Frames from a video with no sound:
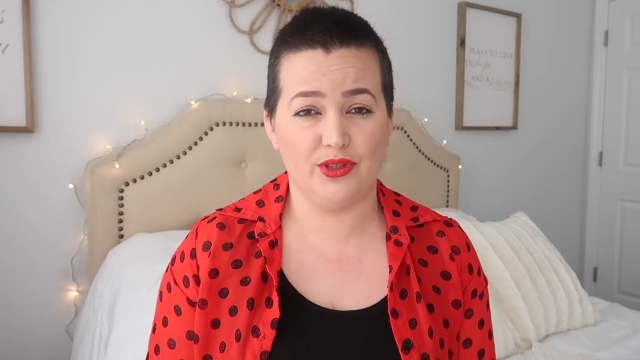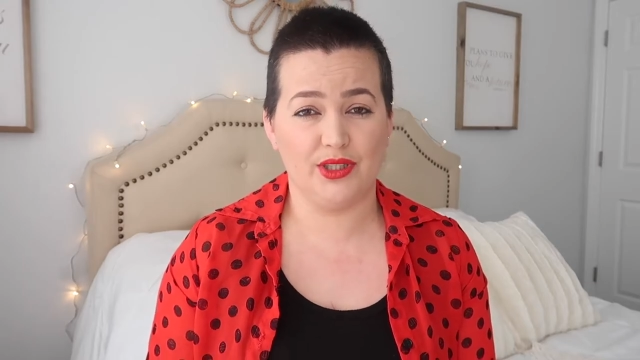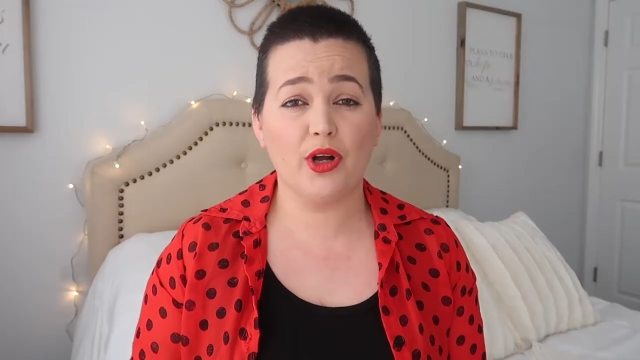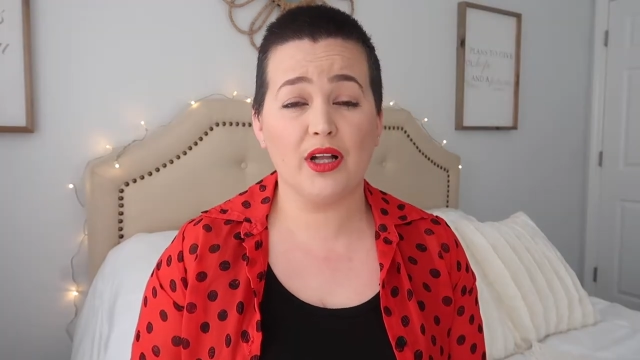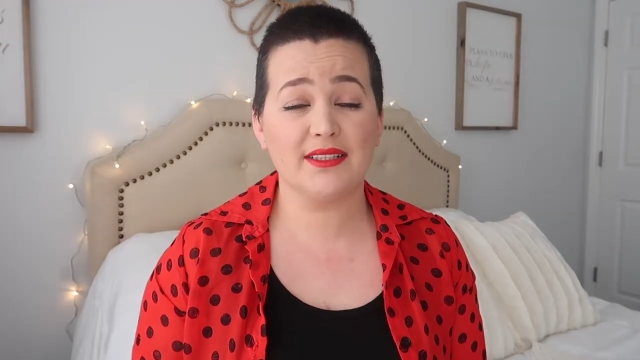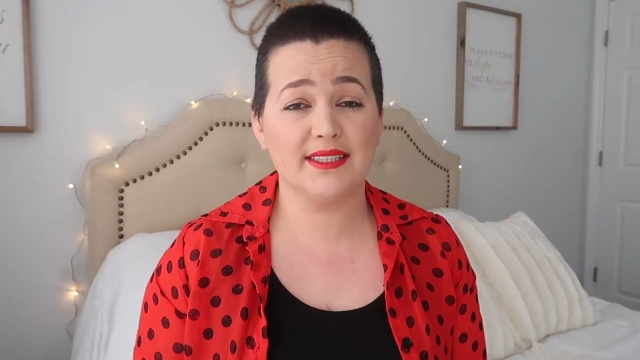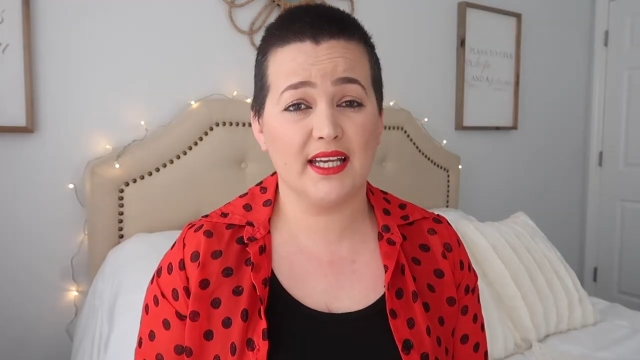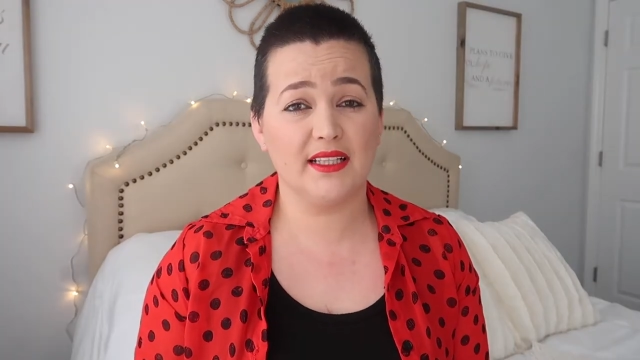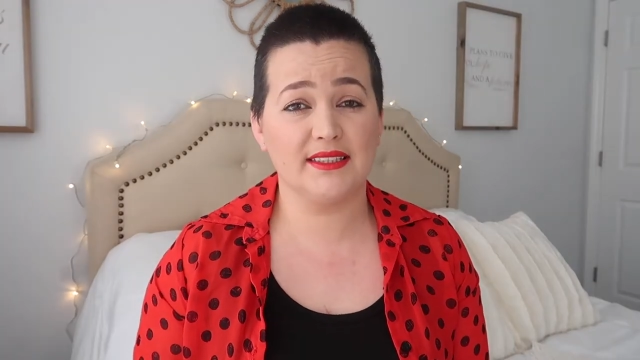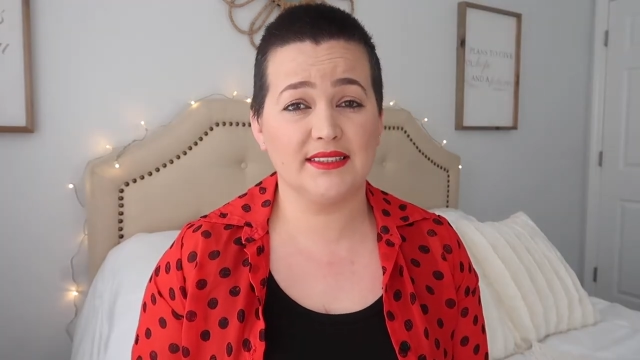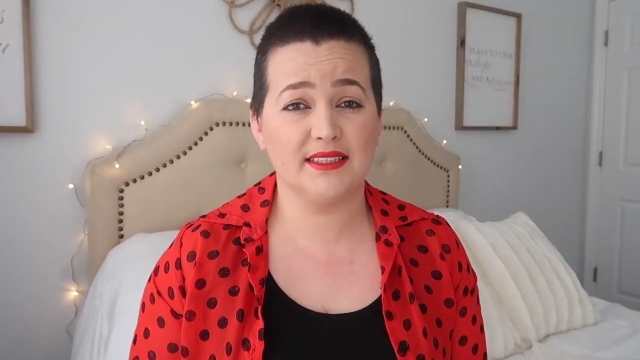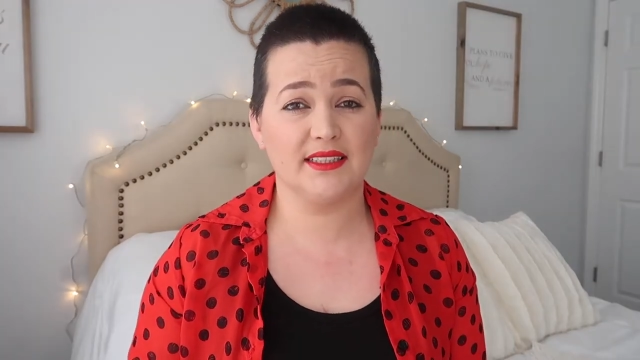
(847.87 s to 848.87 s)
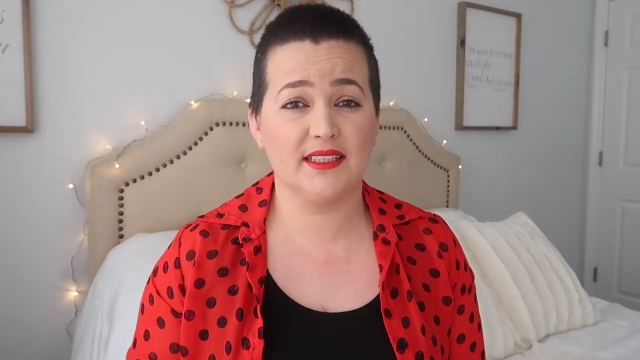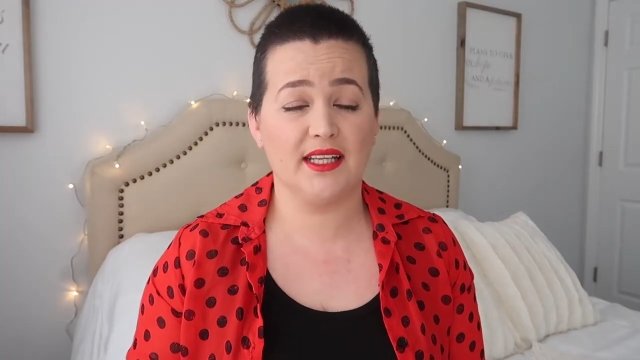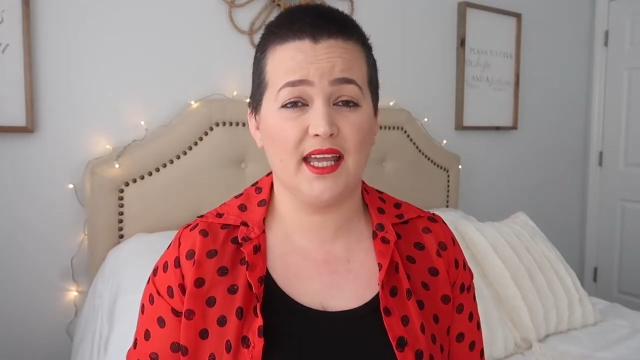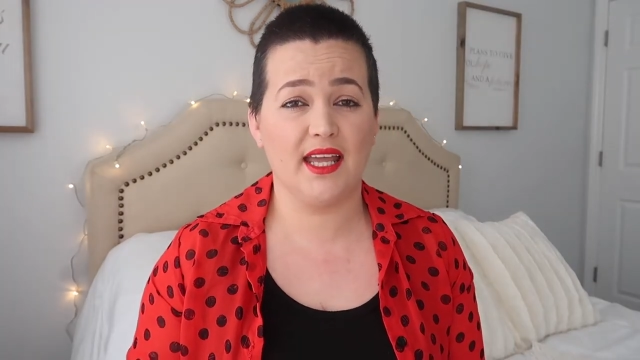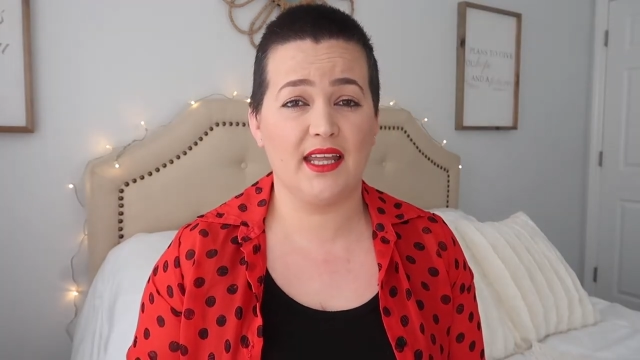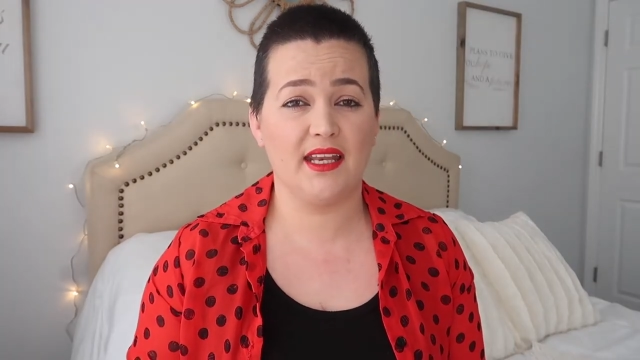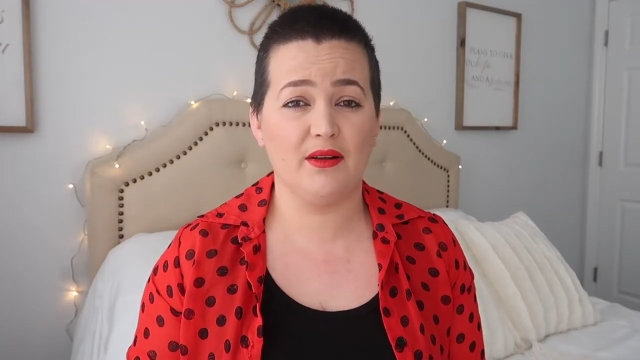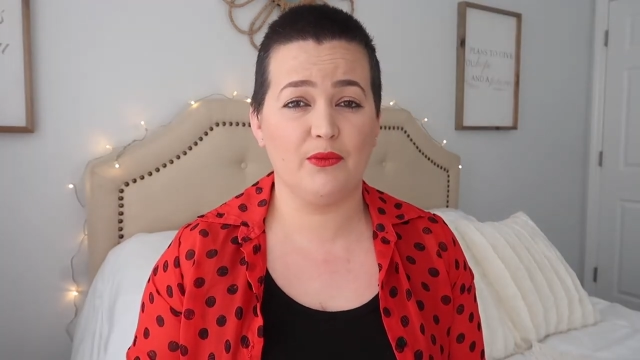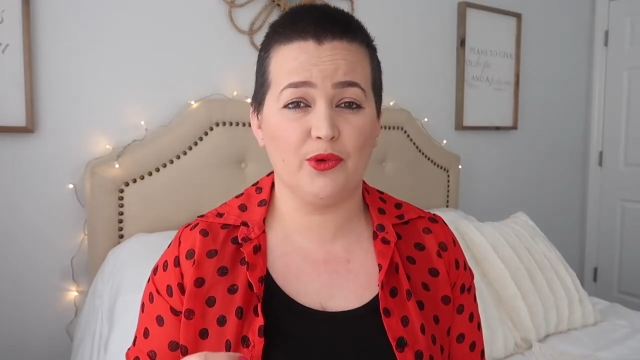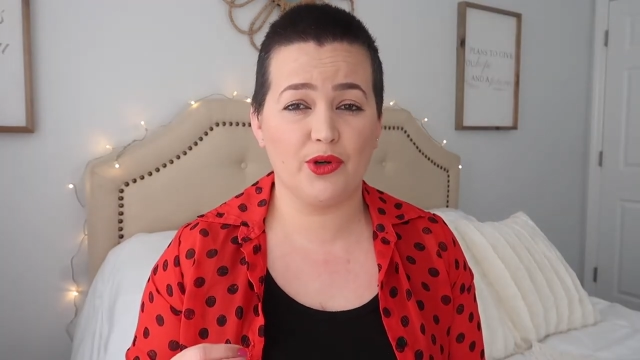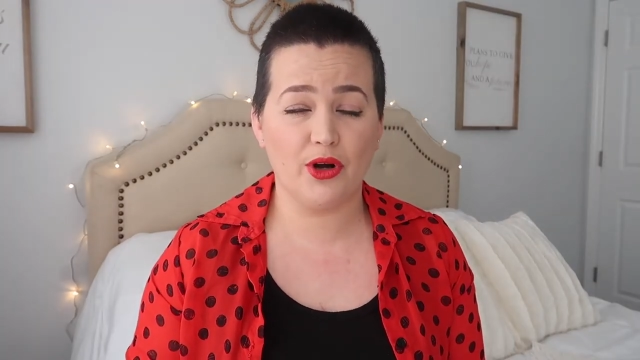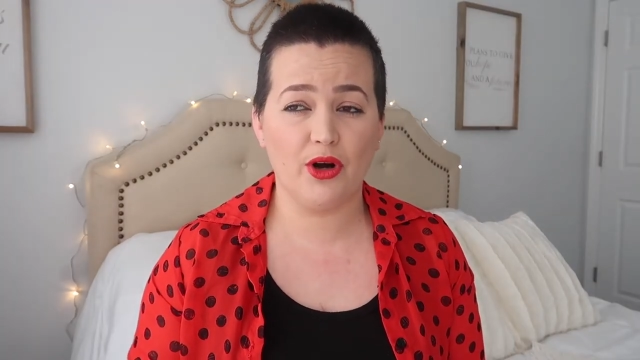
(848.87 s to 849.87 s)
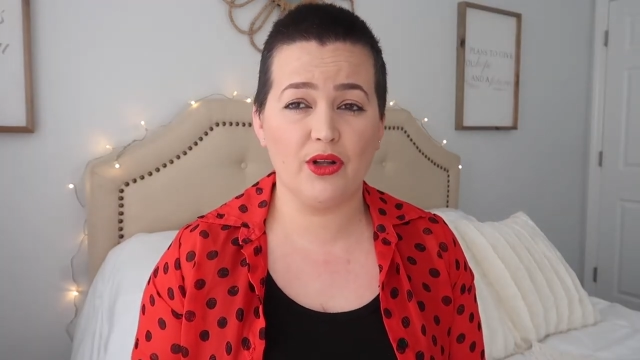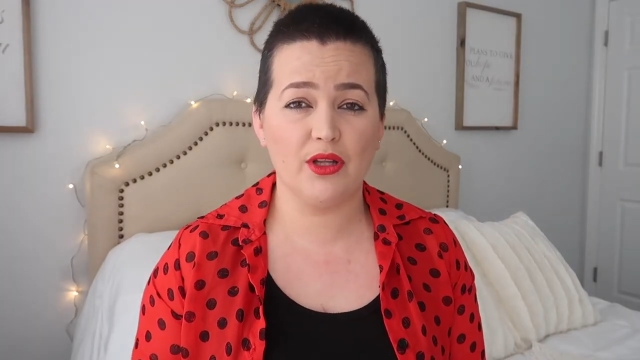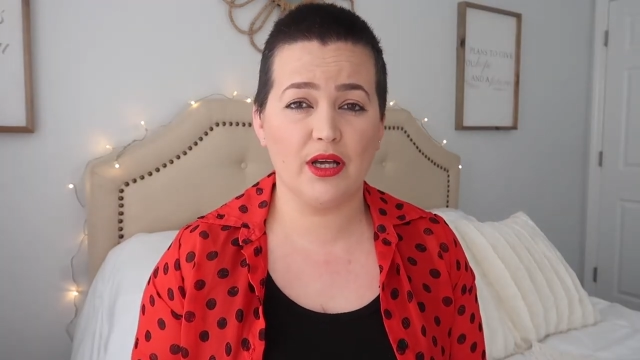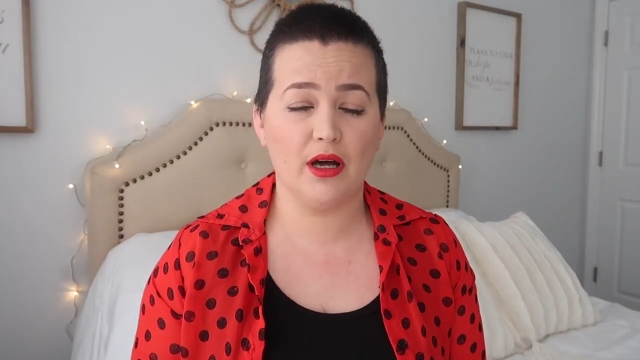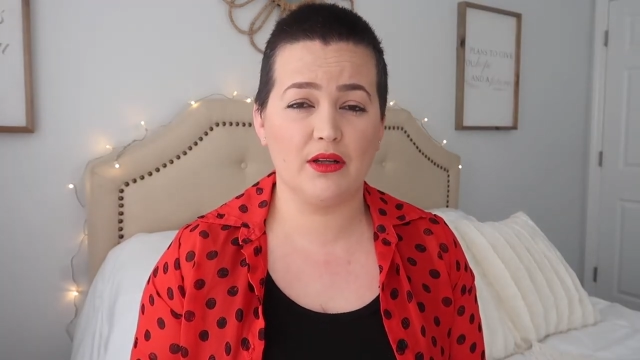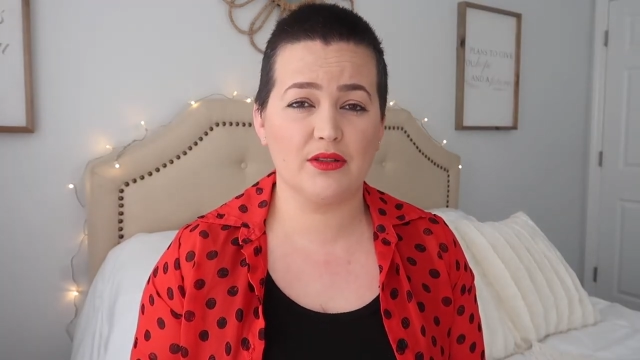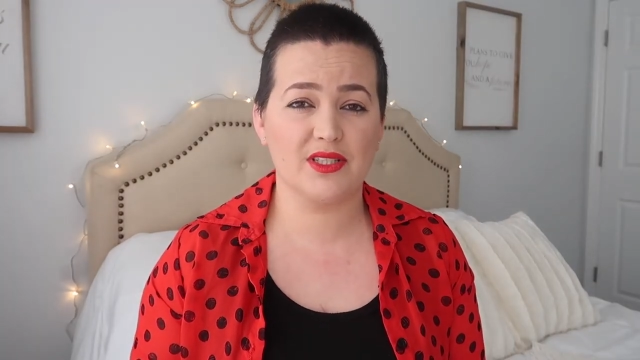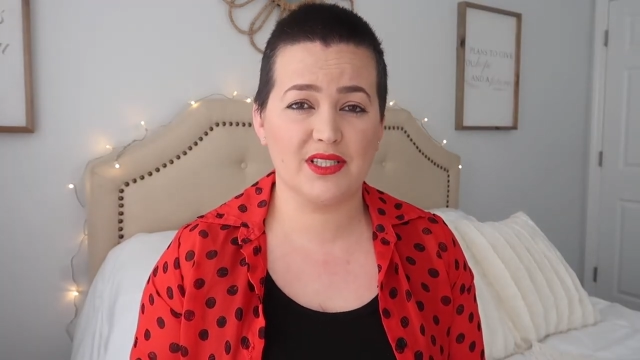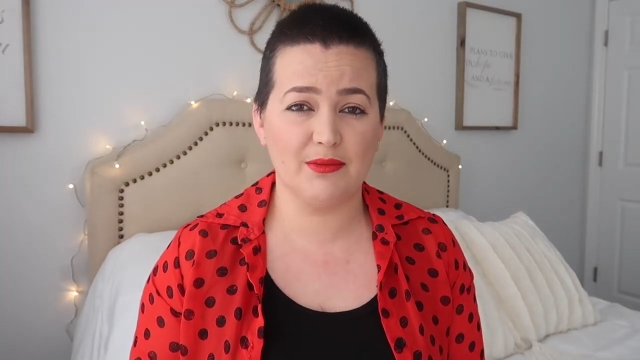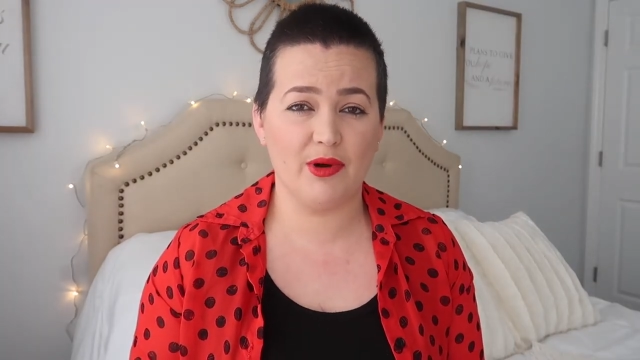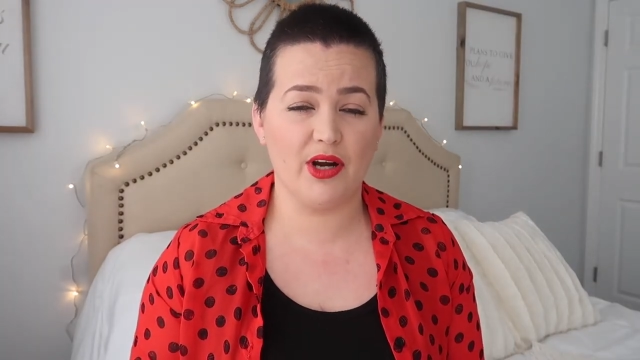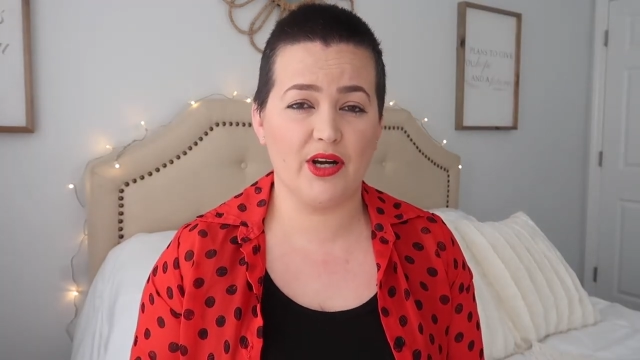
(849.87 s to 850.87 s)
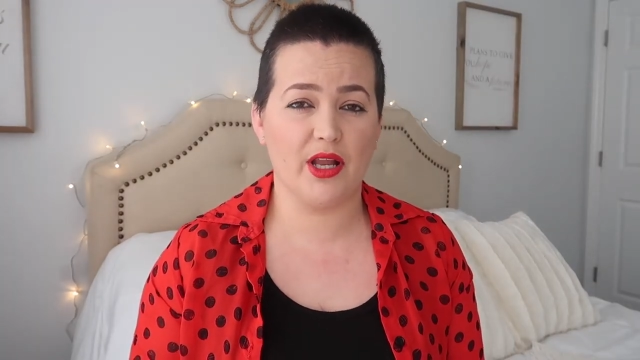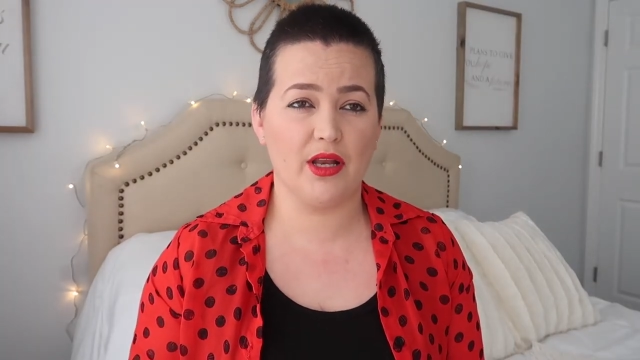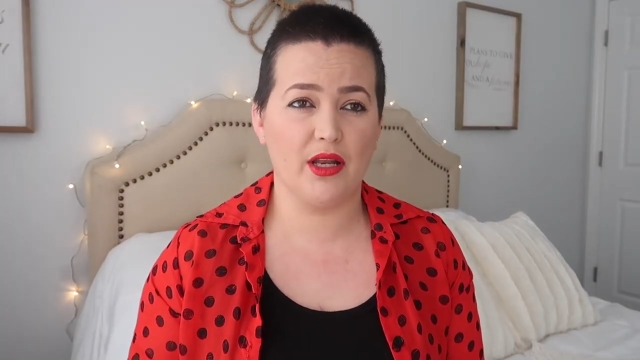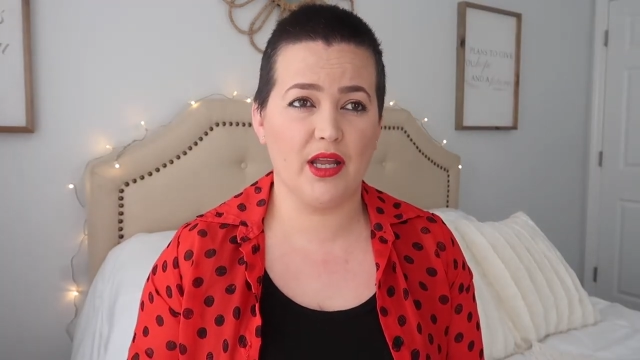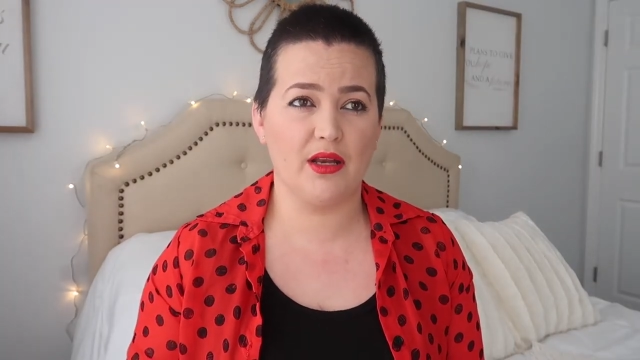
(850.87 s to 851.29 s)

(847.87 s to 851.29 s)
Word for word: We're all talented and we're all uh, smart, and,